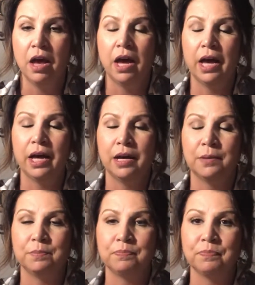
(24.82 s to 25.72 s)

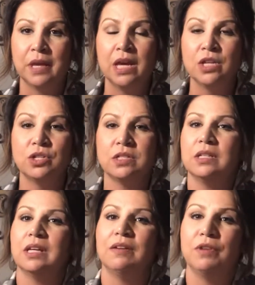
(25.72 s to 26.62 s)
Um, just to
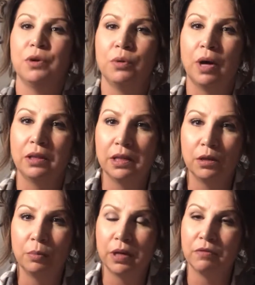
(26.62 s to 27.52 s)
give you a little
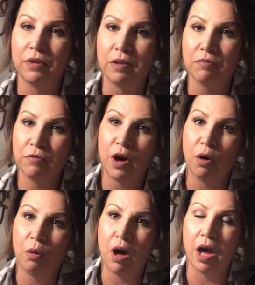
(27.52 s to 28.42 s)
bit of
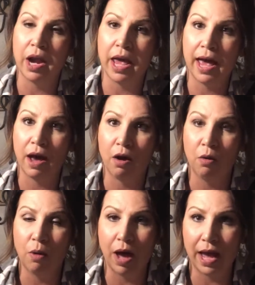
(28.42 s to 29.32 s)
info on
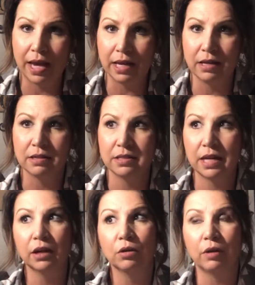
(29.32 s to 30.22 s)
how I
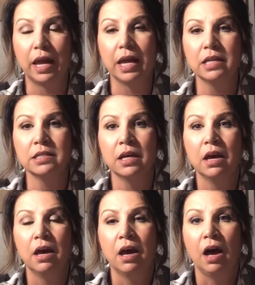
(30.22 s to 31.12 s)
decorate,
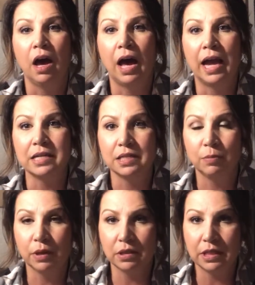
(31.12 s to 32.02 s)
I
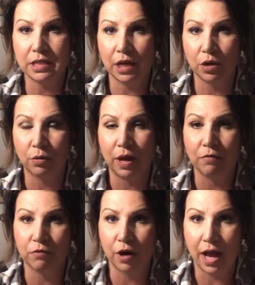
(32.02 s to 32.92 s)
typically decorate
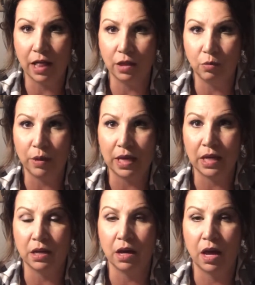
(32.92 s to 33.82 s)
for
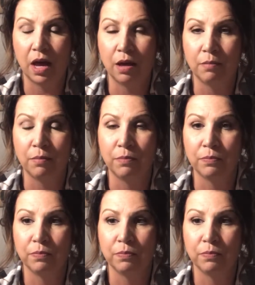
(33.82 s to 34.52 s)
Halloween um,